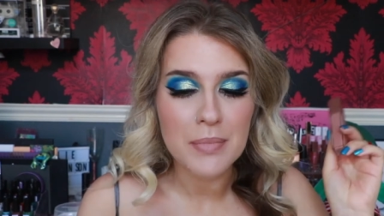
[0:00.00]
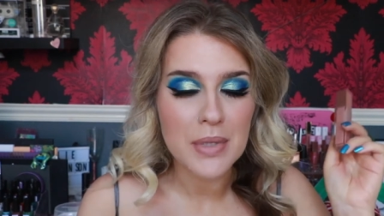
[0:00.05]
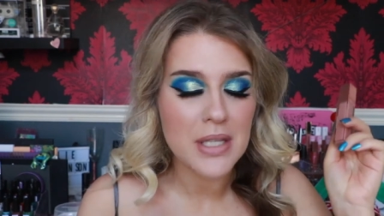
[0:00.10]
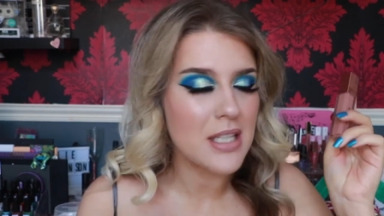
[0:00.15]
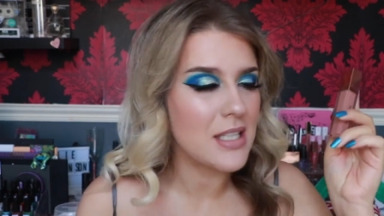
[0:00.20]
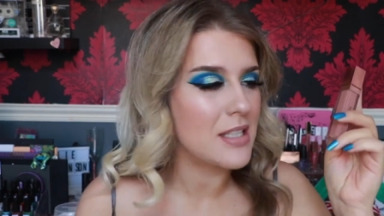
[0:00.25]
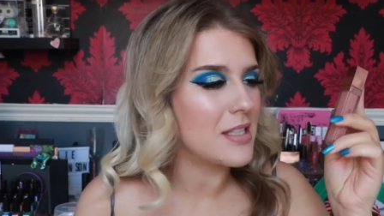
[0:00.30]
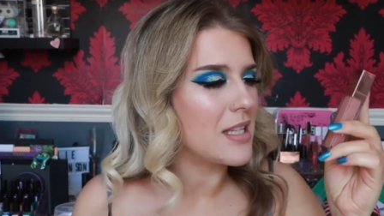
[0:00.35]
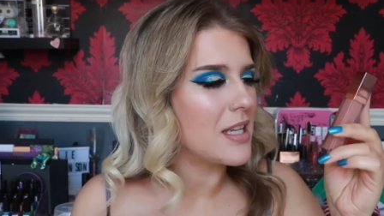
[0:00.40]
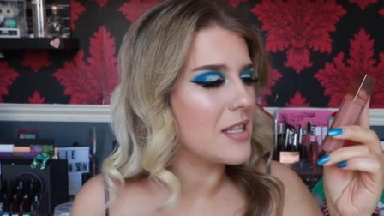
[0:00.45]
But
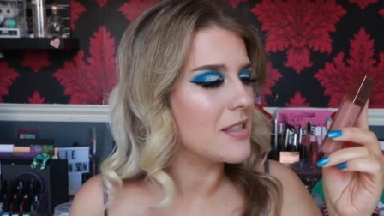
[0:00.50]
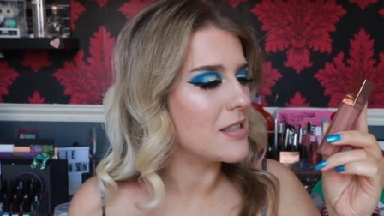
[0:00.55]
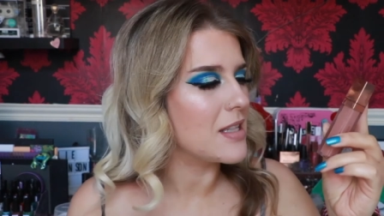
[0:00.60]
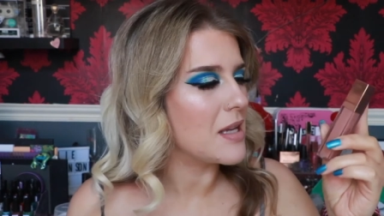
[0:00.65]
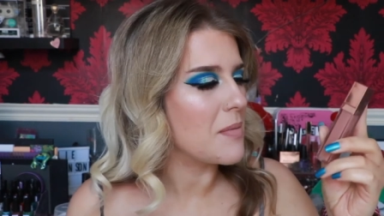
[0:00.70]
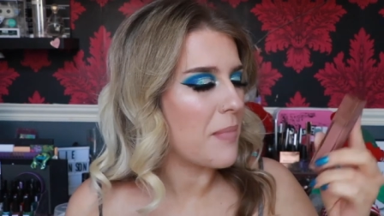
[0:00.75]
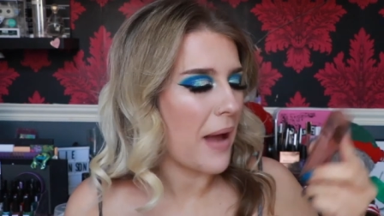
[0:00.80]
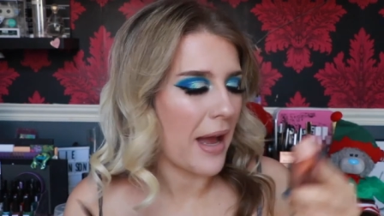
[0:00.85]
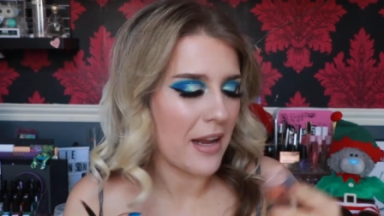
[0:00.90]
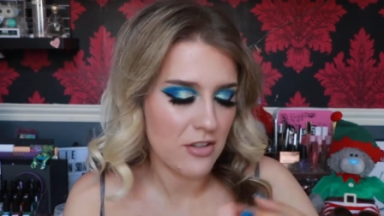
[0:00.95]
this is
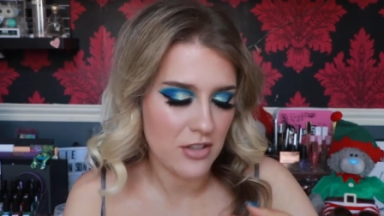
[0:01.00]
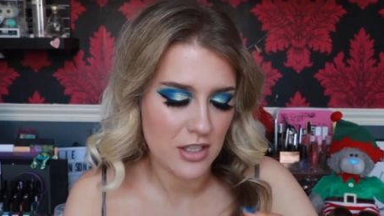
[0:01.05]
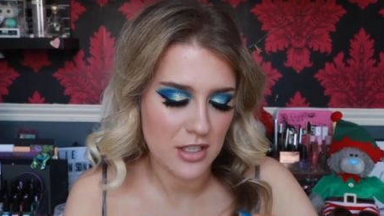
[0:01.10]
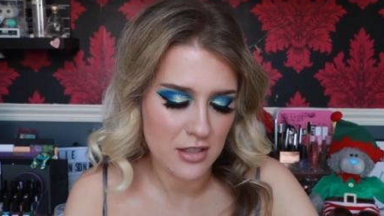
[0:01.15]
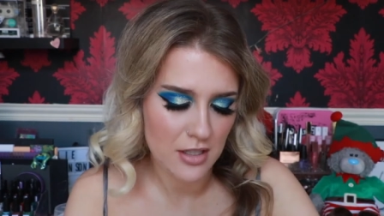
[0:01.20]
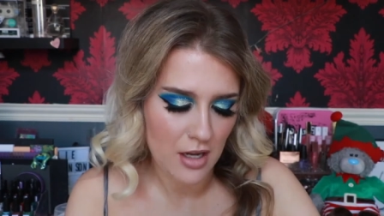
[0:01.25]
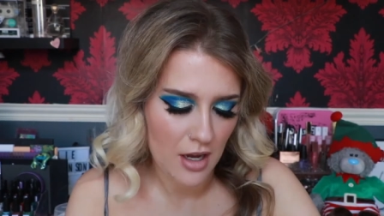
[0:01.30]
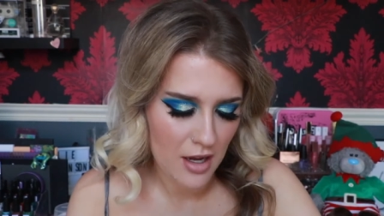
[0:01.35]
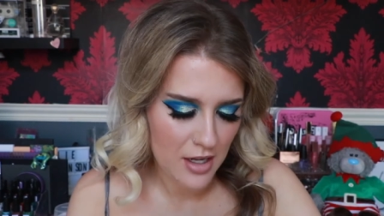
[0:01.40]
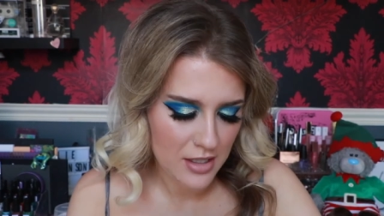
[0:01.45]
the Patrick
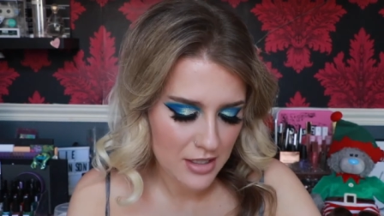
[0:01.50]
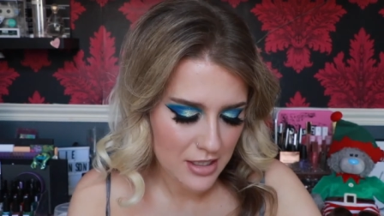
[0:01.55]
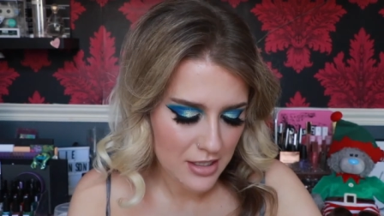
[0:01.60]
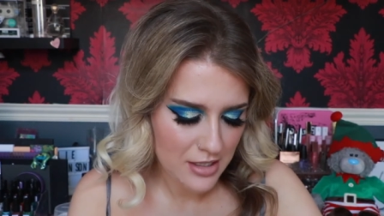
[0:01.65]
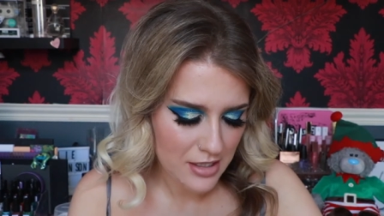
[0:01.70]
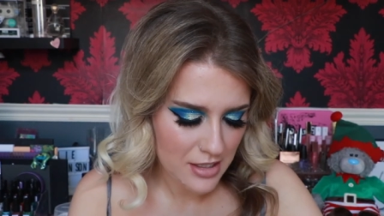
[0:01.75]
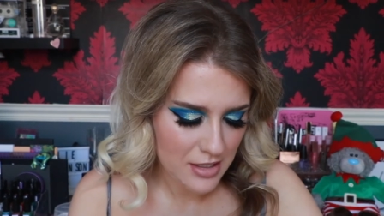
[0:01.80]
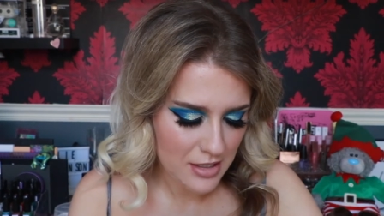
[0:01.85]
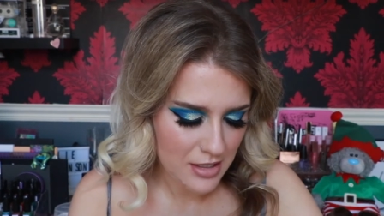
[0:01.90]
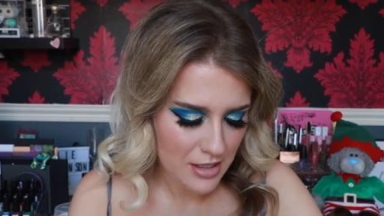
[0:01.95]
Ta and
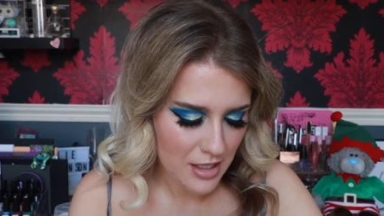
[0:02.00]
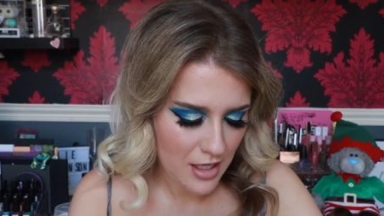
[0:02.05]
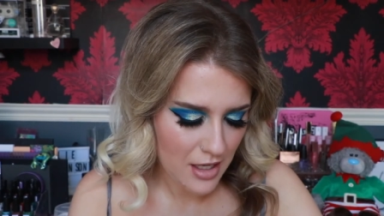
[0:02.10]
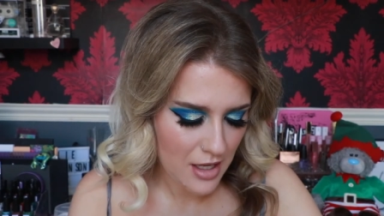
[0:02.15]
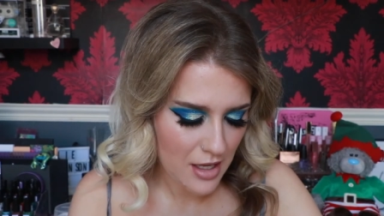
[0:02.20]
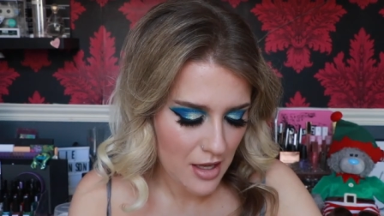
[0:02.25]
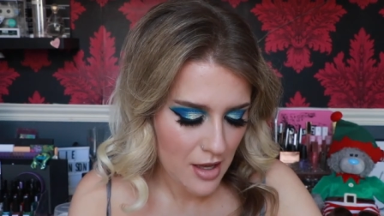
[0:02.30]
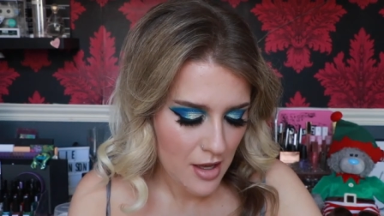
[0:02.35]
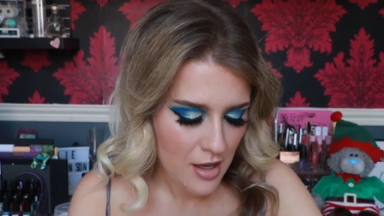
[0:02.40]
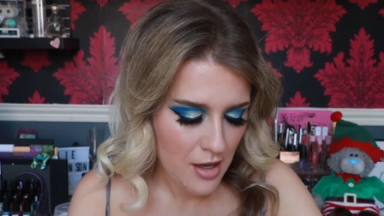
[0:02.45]
this is
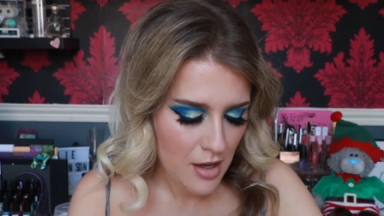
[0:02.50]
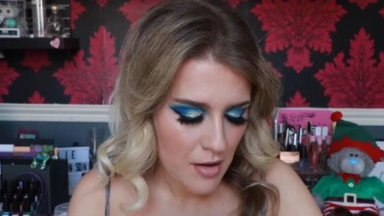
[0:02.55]
the